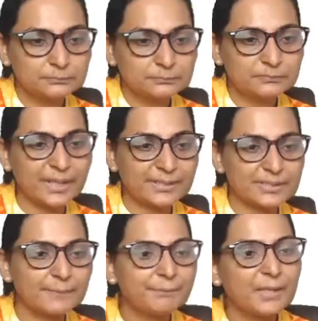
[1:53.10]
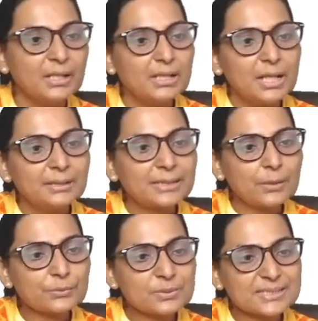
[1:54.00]
Right. Now
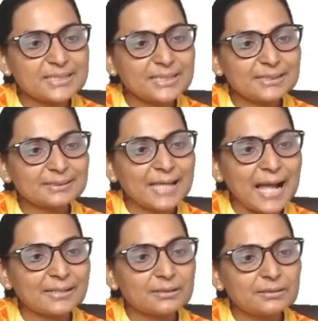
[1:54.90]
you see that